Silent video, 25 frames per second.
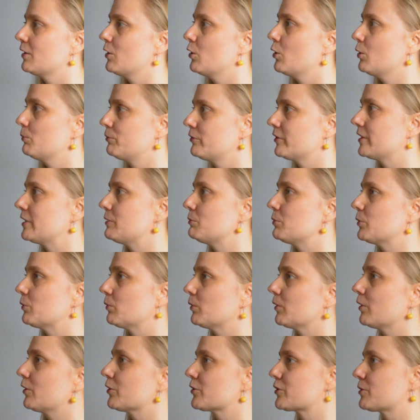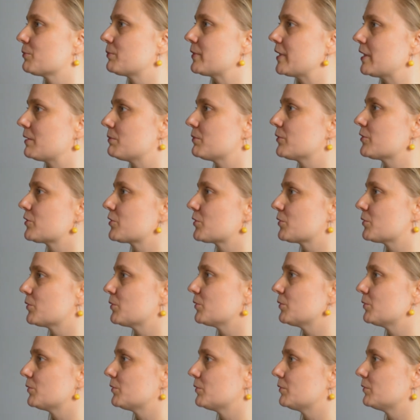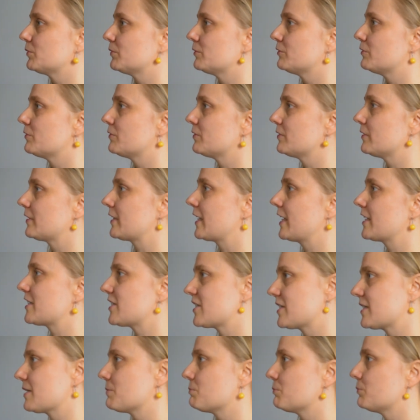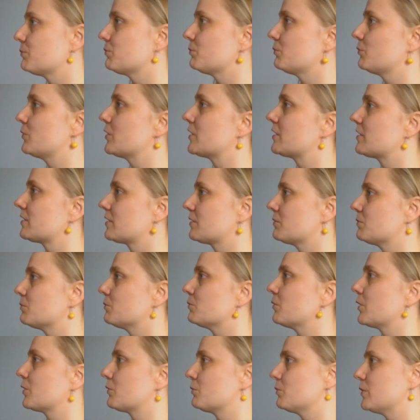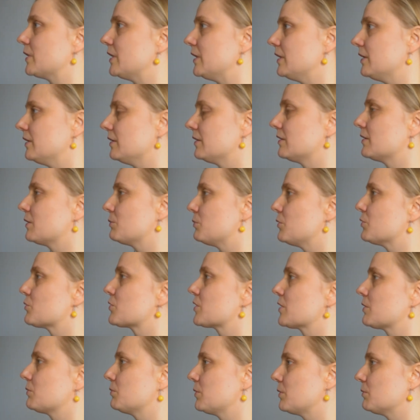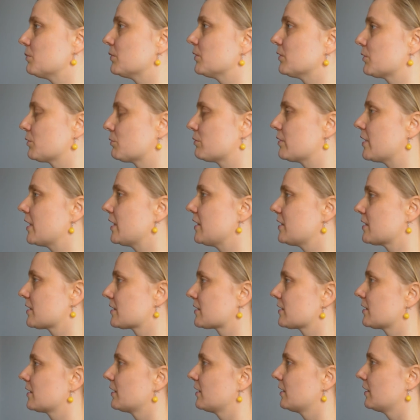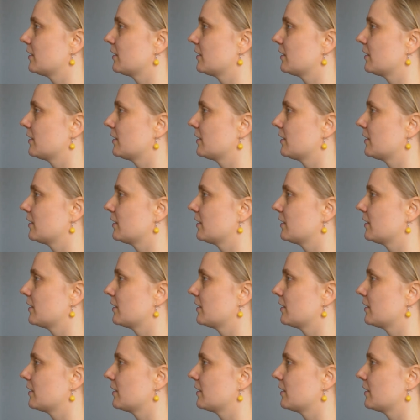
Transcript: hopefully we will also be able to catch them with what we the music we will create,